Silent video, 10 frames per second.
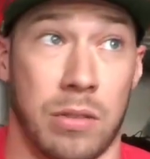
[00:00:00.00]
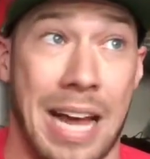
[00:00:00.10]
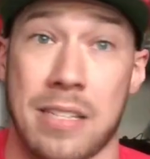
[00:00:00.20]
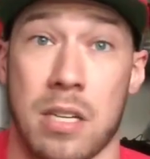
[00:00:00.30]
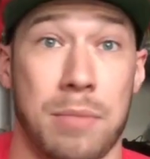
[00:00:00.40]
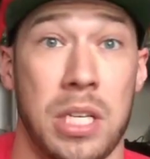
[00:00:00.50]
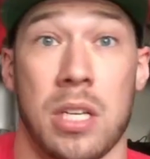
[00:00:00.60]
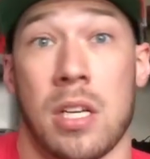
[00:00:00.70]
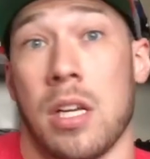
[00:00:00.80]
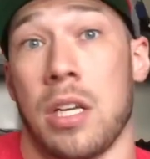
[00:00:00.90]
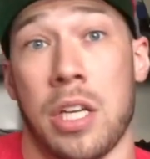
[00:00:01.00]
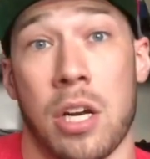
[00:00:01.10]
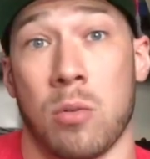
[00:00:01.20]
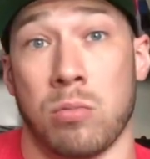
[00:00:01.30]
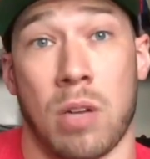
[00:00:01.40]
That's going to be,
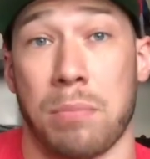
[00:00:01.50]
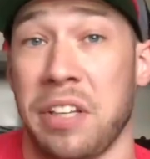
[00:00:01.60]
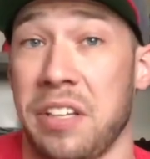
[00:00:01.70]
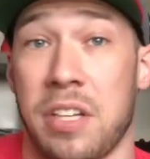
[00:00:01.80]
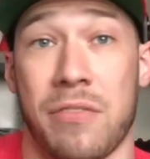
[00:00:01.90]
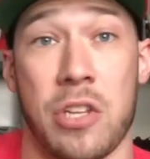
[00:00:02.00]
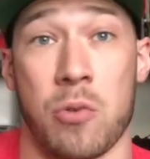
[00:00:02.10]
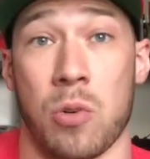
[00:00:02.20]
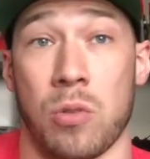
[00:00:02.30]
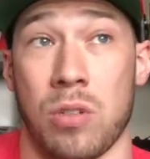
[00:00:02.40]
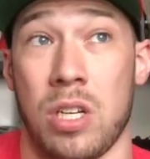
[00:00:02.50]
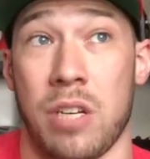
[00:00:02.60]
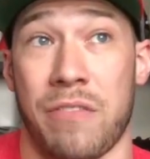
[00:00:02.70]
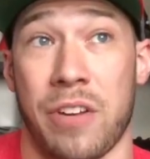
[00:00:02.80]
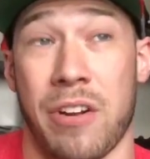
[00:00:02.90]
completely individual. You need
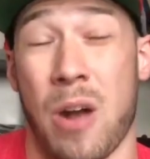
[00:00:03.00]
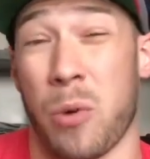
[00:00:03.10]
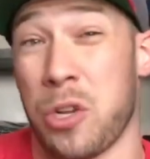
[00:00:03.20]
to figure out where